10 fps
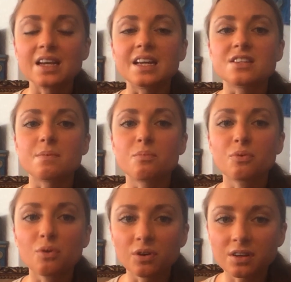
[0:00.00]
It's
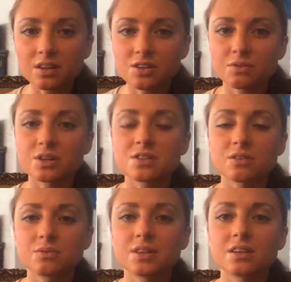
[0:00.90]
important to
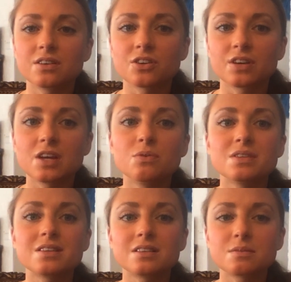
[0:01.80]
consult with an attorney who
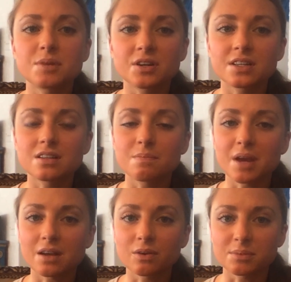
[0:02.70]
is experienced in
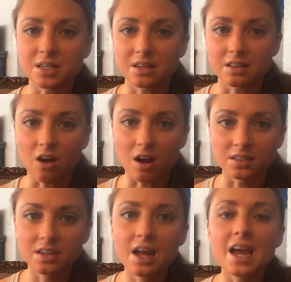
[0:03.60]
bankruptcy
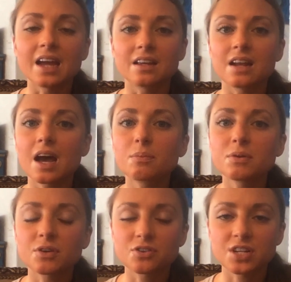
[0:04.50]
laws and can help you
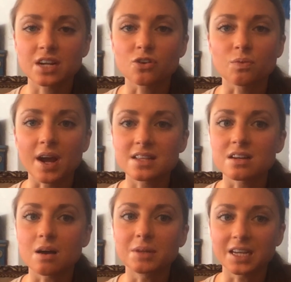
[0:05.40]
understand your rights and
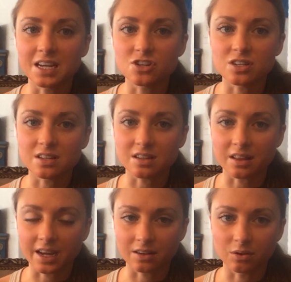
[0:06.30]
obligations as a
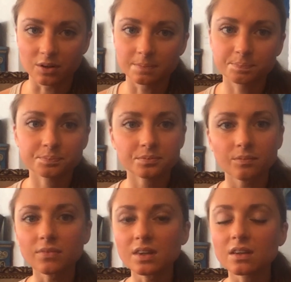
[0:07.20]
landlord,
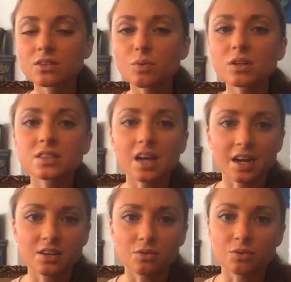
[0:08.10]
as well as
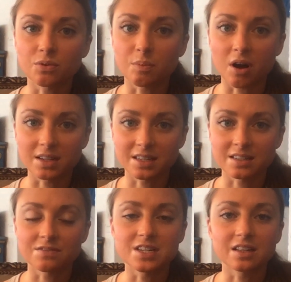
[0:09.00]
guide you through the process
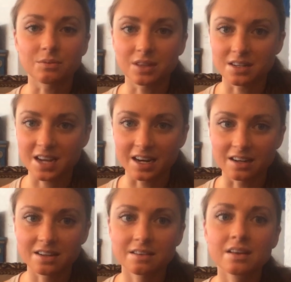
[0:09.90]
of dealing with a tenant.